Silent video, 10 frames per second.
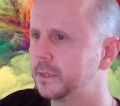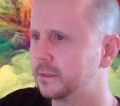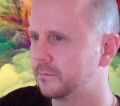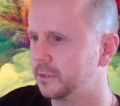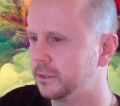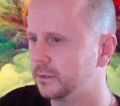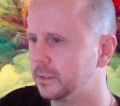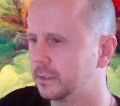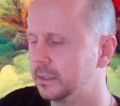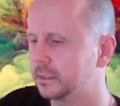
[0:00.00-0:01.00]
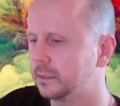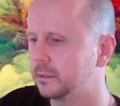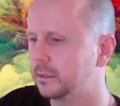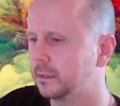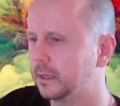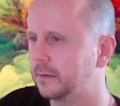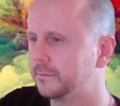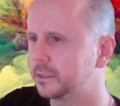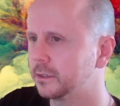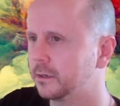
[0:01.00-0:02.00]
of ridicule is a
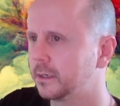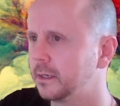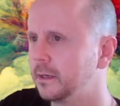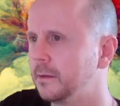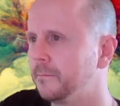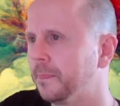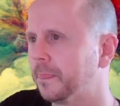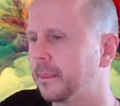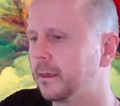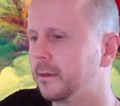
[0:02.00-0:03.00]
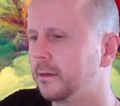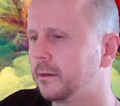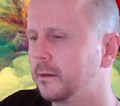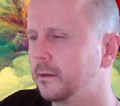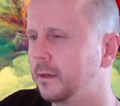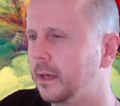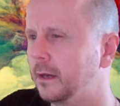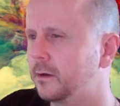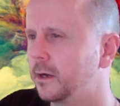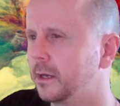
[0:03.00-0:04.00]
laughing stock.
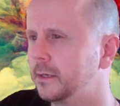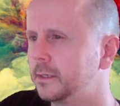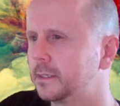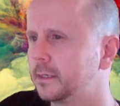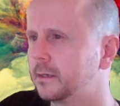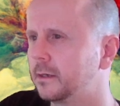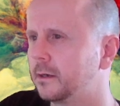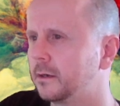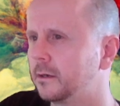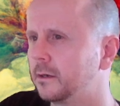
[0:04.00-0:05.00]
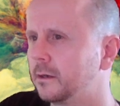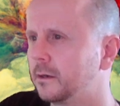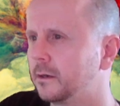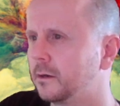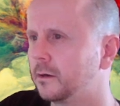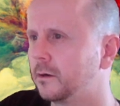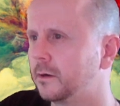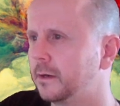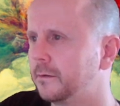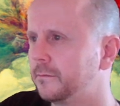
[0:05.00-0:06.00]
How hyenas
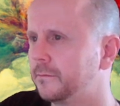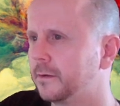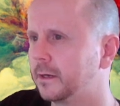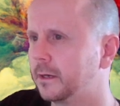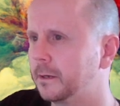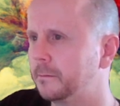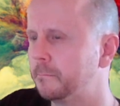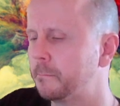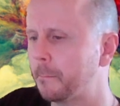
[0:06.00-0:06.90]
on a farm?